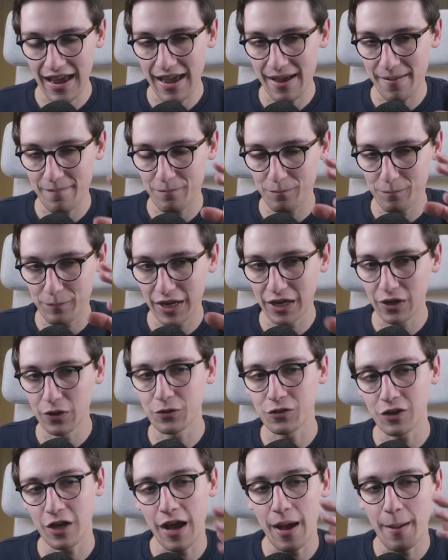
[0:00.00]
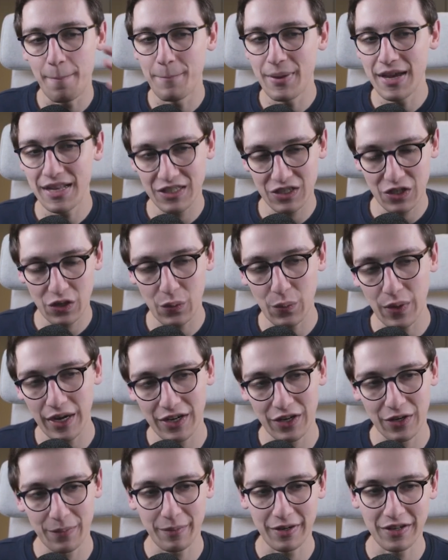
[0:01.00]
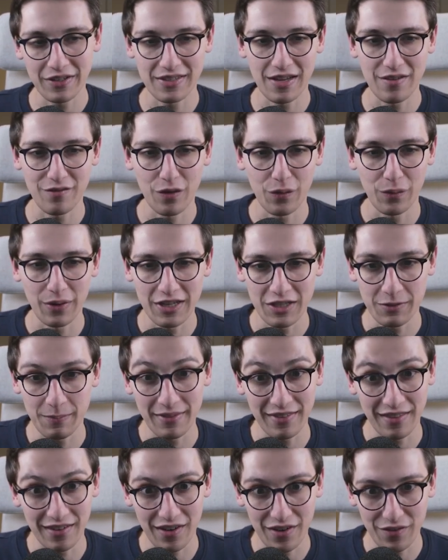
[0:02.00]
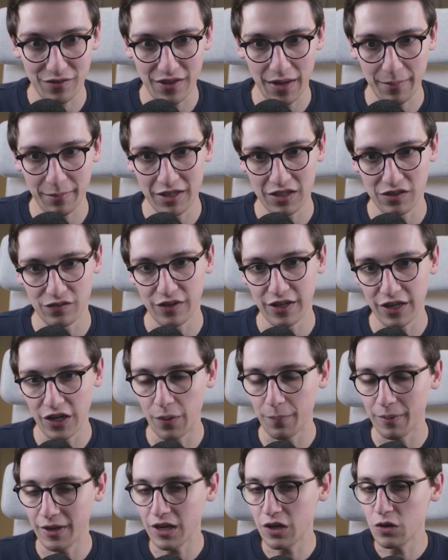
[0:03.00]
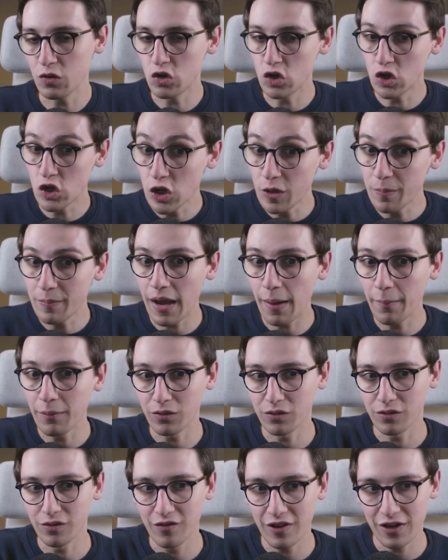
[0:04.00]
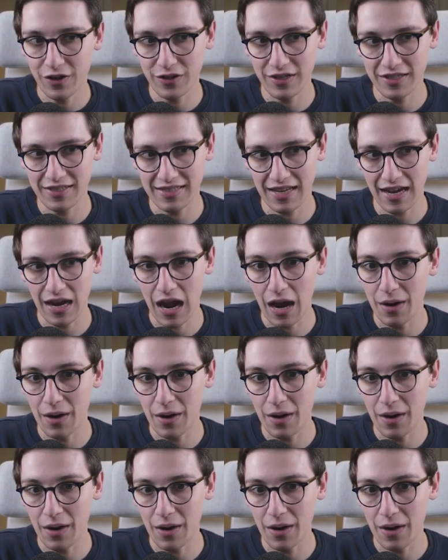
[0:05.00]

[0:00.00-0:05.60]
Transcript: payload a bit quicker because I've already spent a lot of time on this video, but you should be able to figure this out how